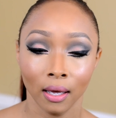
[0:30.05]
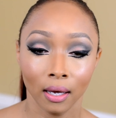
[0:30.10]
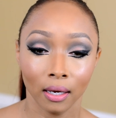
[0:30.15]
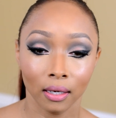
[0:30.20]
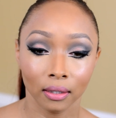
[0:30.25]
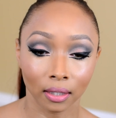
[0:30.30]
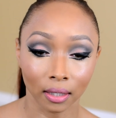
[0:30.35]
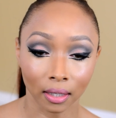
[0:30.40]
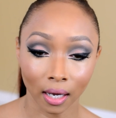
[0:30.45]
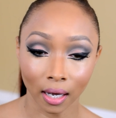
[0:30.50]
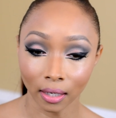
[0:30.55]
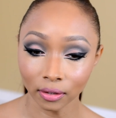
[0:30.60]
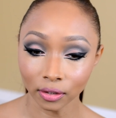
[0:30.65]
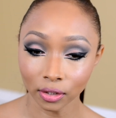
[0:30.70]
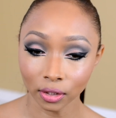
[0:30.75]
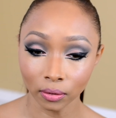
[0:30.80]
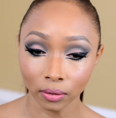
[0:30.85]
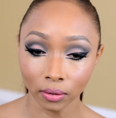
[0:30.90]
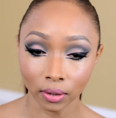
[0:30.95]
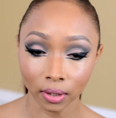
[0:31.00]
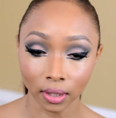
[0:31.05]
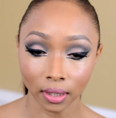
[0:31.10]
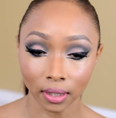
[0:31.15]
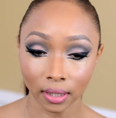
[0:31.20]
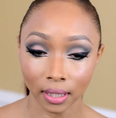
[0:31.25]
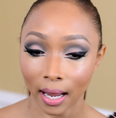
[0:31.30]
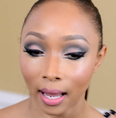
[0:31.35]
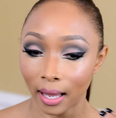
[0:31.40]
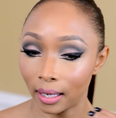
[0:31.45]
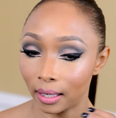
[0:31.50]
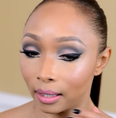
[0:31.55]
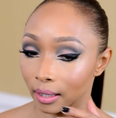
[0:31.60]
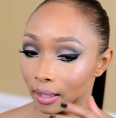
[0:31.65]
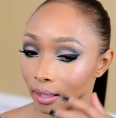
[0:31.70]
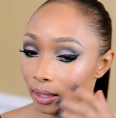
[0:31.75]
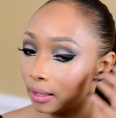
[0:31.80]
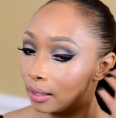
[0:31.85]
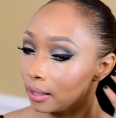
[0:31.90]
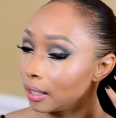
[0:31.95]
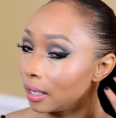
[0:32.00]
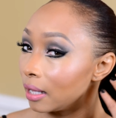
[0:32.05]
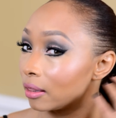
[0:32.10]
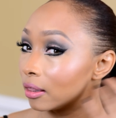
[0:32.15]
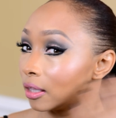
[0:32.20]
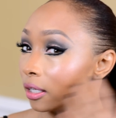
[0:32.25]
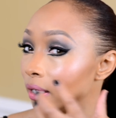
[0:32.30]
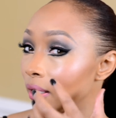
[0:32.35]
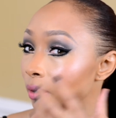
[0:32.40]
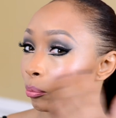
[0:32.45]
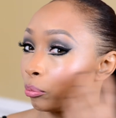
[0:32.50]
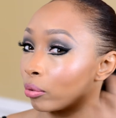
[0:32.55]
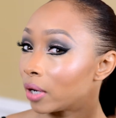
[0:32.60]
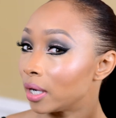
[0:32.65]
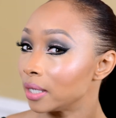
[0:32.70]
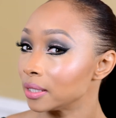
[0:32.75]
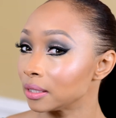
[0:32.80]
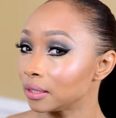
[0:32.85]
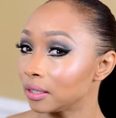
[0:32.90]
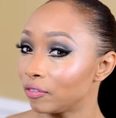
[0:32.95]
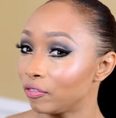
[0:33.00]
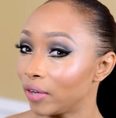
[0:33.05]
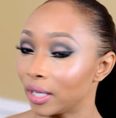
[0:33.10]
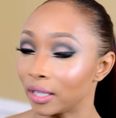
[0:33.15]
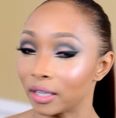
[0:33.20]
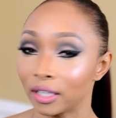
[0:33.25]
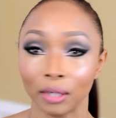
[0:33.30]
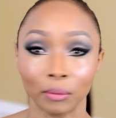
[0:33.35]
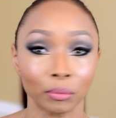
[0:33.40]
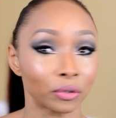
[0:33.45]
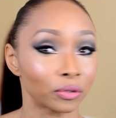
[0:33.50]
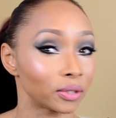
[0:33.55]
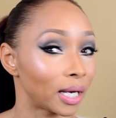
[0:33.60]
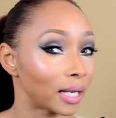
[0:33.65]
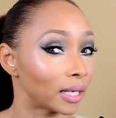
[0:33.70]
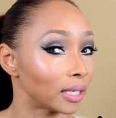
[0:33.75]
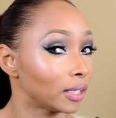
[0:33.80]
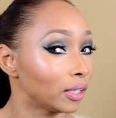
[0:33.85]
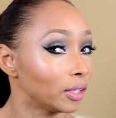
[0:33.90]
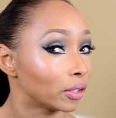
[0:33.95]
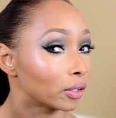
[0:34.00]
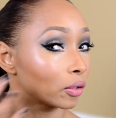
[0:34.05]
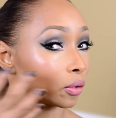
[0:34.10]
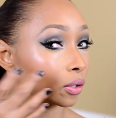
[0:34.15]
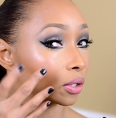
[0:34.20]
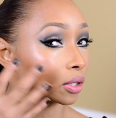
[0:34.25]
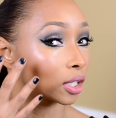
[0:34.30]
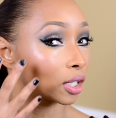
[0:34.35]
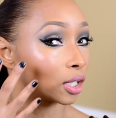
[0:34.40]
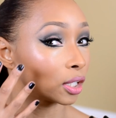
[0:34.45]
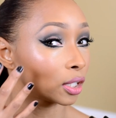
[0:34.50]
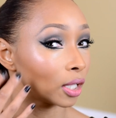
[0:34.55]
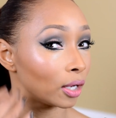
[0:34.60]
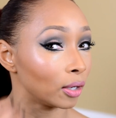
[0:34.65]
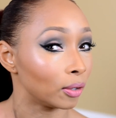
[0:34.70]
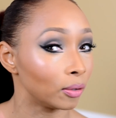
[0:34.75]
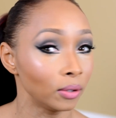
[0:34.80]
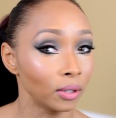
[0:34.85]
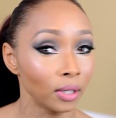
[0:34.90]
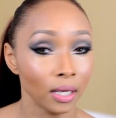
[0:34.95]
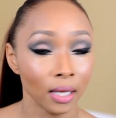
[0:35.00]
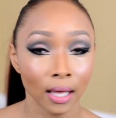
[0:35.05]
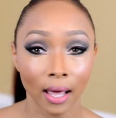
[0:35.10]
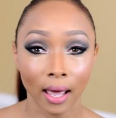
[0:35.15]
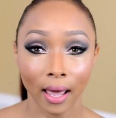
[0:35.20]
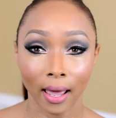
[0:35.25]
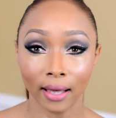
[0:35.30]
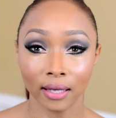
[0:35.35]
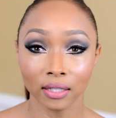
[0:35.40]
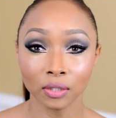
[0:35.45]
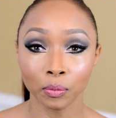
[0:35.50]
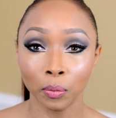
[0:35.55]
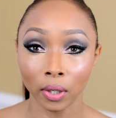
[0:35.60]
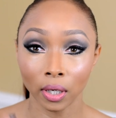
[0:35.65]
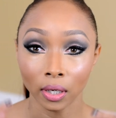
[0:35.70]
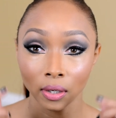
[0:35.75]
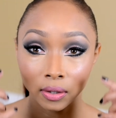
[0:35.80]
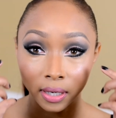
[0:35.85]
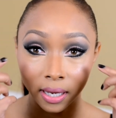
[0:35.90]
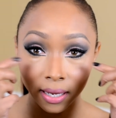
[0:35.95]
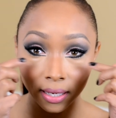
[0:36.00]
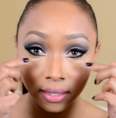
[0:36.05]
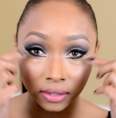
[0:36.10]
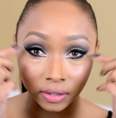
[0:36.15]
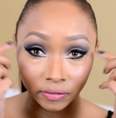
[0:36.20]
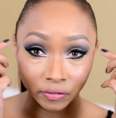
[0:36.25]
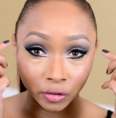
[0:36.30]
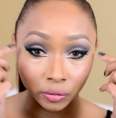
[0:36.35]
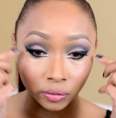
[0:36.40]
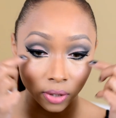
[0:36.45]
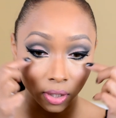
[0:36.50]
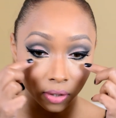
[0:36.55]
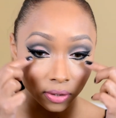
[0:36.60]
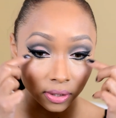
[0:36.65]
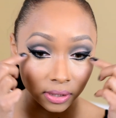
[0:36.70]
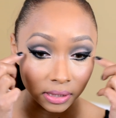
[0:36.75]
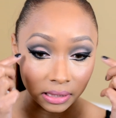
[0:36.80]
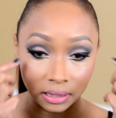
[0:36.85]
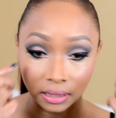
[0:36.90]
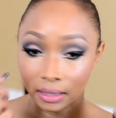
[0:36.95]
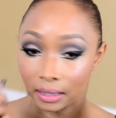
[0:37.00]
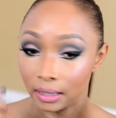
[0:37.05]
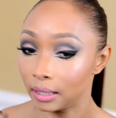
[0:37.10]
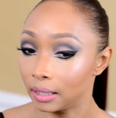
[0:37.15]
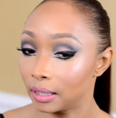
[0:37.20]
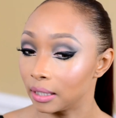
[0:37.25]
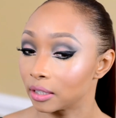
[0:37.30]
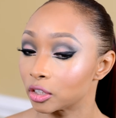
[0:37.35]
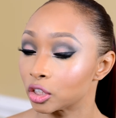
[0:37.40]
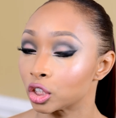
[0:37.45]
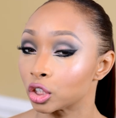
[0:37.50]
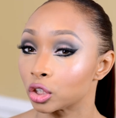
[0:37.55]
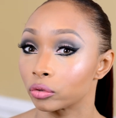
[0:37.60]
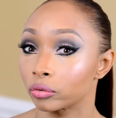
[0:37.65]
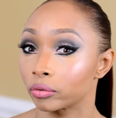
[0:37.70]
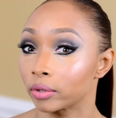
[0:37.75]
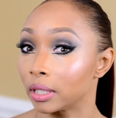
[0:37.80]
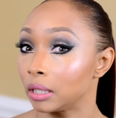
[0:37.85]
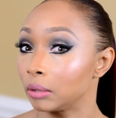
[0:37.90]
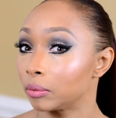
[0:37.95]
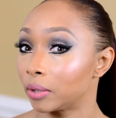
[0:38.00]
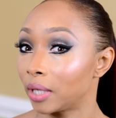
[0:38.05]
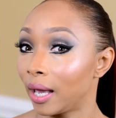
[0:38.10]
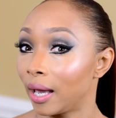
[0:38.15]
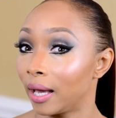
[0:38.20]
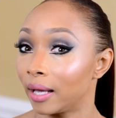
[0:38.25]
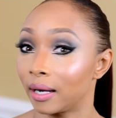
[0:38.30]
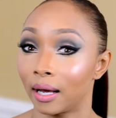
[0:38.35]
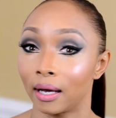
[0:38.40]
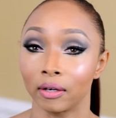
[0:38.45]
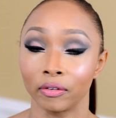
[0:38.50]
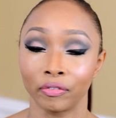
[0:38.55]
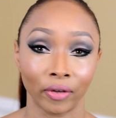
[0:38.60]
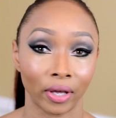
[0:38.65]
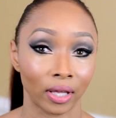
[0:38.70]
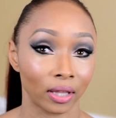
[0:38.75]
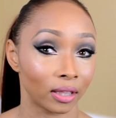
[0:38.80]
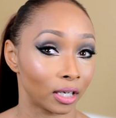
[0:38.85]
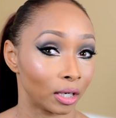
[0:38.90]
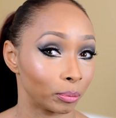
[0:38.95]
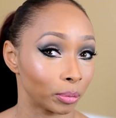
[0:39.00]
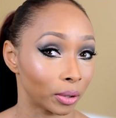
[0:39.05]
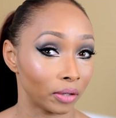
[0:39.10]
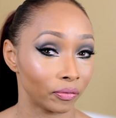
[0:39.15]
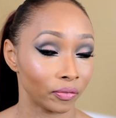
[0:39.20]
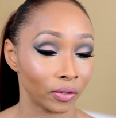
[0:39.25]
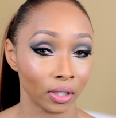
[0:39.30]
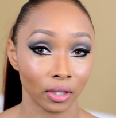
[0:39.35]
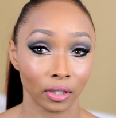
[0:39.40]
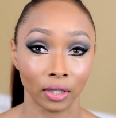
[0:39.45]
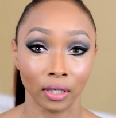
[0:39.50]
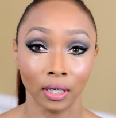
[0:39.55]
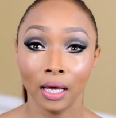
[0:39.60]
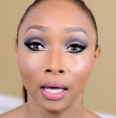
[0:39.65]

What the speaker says: The contour and the bronzing effect that I'm creating here, or the glow, as well as, if you notice, the extreme cat eye effect that I'm giving here.